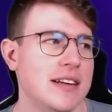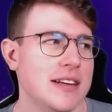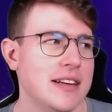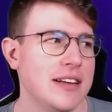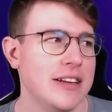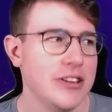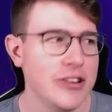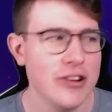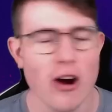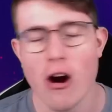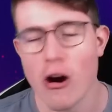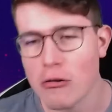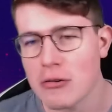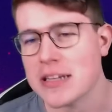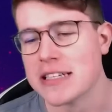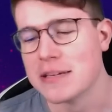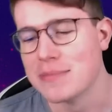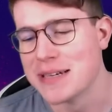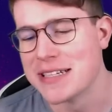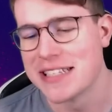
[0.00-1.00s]
you're
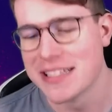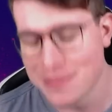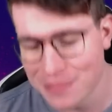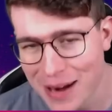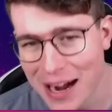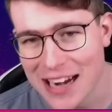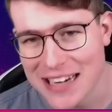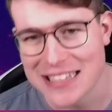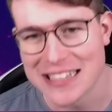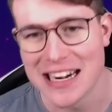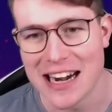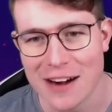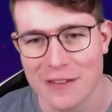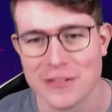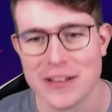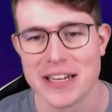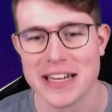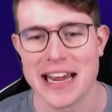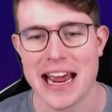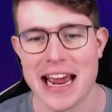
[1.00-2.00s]
always a bit smarter
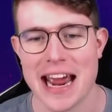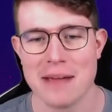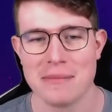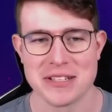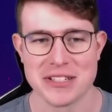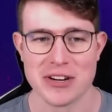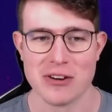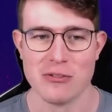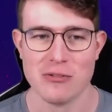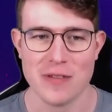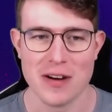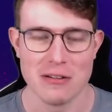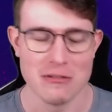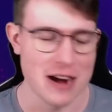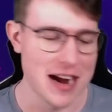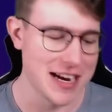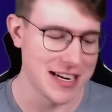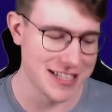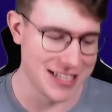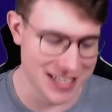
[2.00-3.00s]
after the game is over,
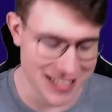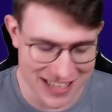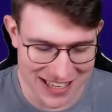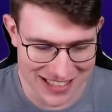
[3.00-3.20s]
right?